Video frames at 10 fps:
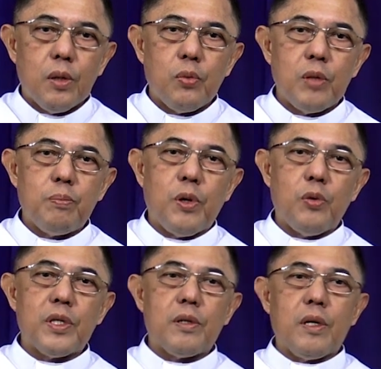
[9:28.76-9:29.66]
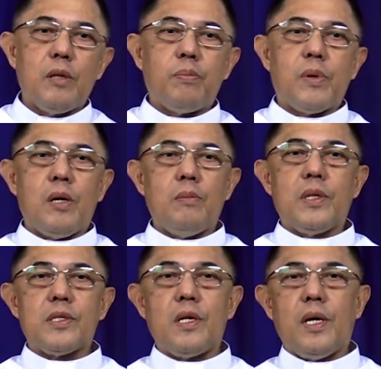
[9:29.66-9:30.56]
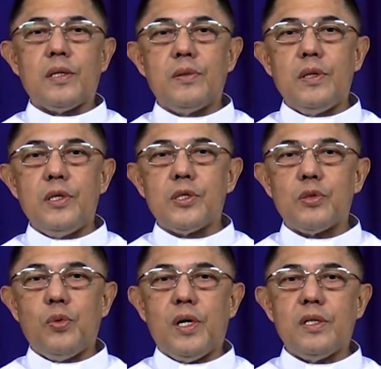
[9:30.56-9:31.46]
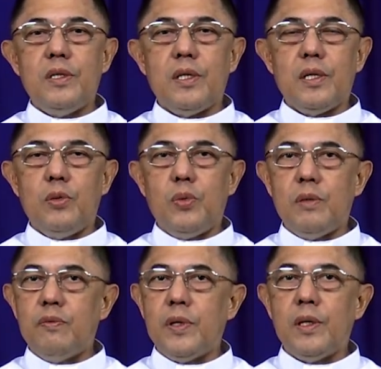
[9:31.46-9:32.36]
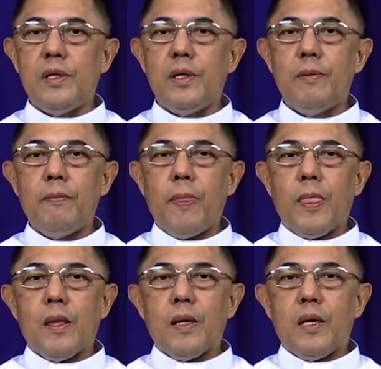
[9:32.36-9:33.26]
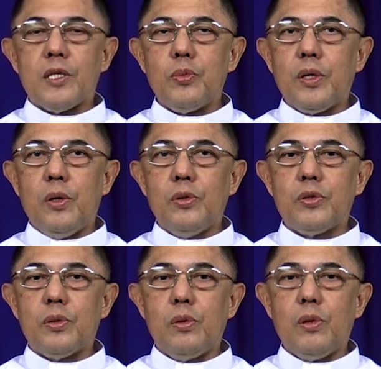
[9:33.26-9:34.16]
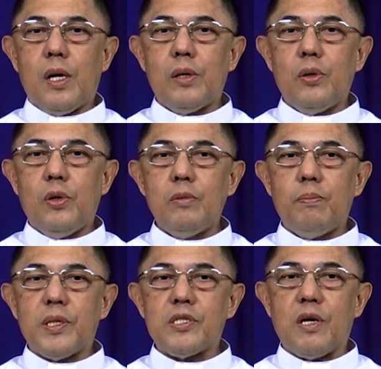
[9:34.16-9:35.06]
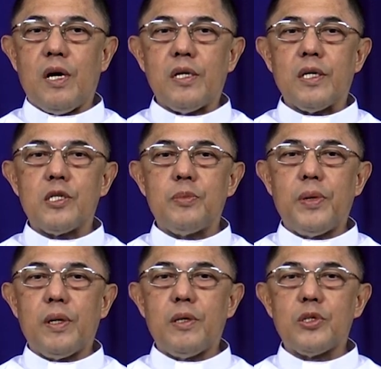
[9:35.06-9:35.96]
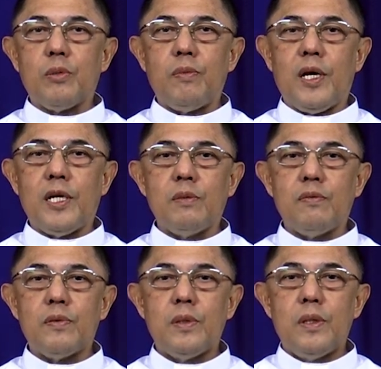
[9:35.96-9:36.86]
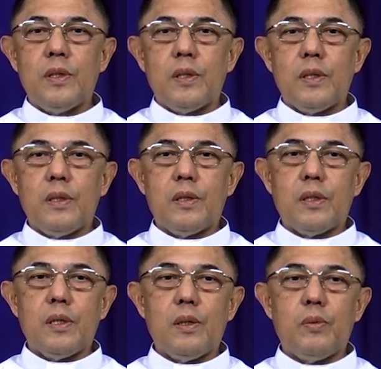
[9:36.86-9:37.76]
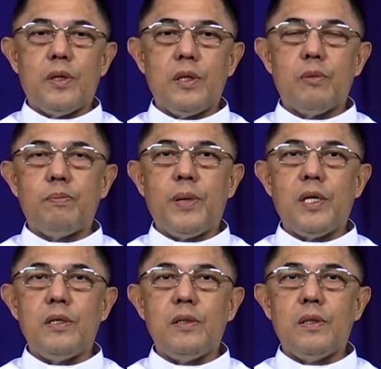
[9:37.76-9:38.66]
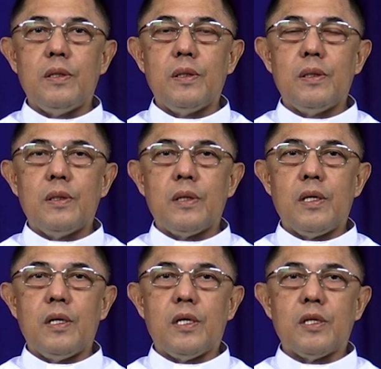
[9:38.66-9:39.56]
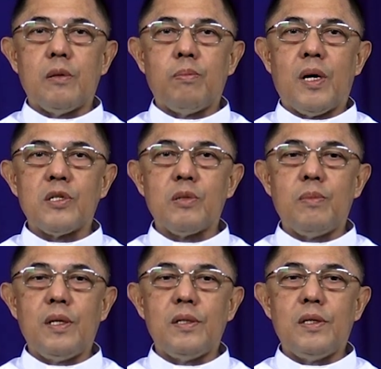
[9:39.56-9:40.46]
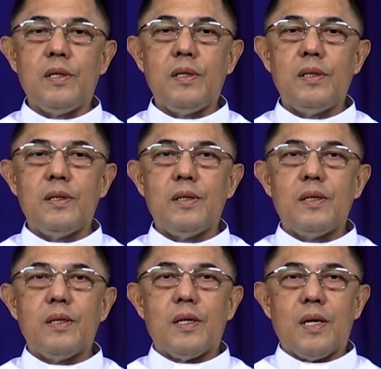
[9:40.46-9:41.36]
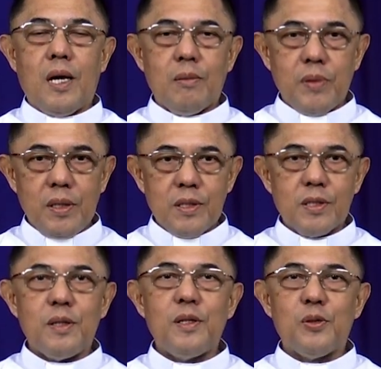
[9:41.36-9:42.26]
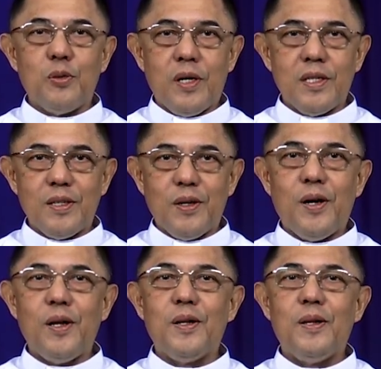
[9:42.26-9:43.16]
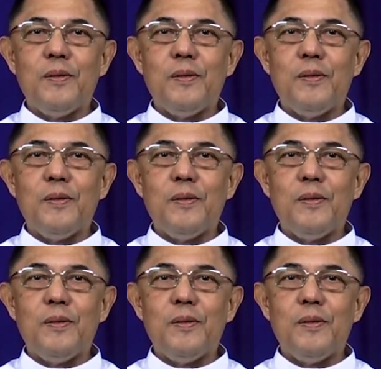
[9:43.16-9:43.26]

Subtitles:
With poetry and promise like these, what need we fear? As we go through our own Pesach experience of life in the real world of pain and utter possibility. Happy Easter to one and all.